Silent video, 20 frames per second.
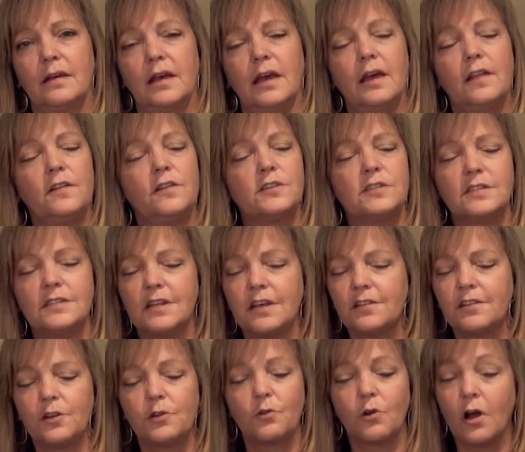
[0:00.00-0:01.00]
And there's
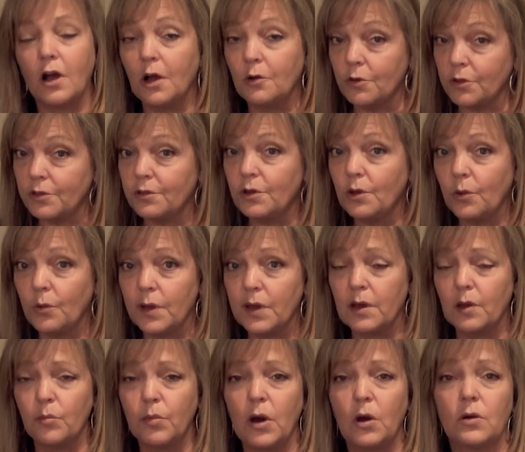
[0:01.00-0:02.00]
nothing wrong with knowing
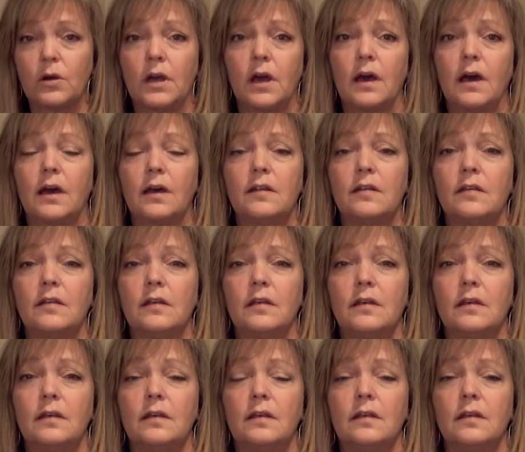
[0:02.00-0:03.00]
about God
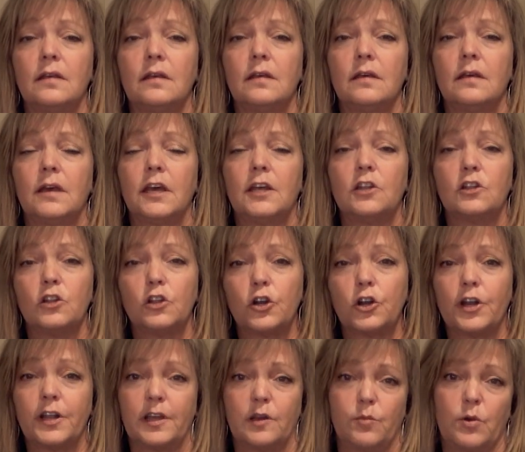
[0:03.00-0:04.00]
and
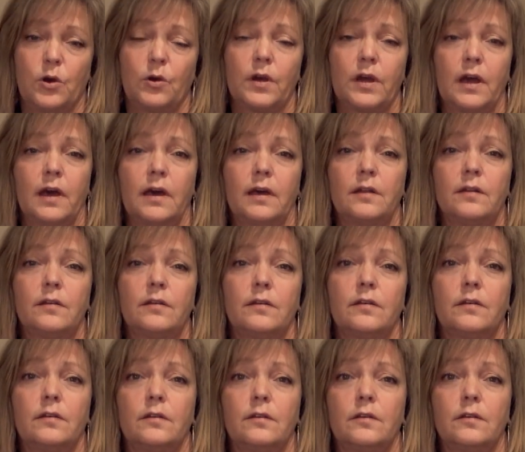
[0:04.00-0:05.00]
learning about God
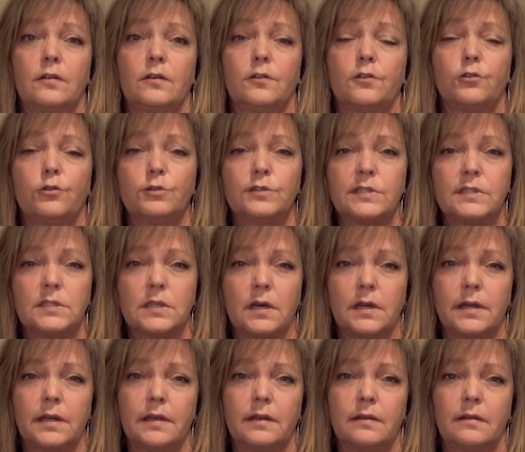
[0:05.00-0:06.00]
through
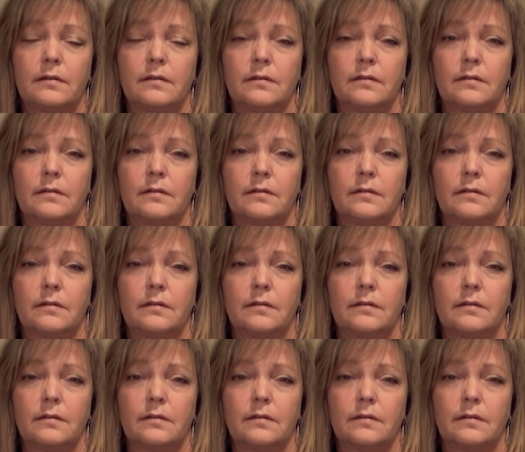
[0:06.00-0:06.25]
study.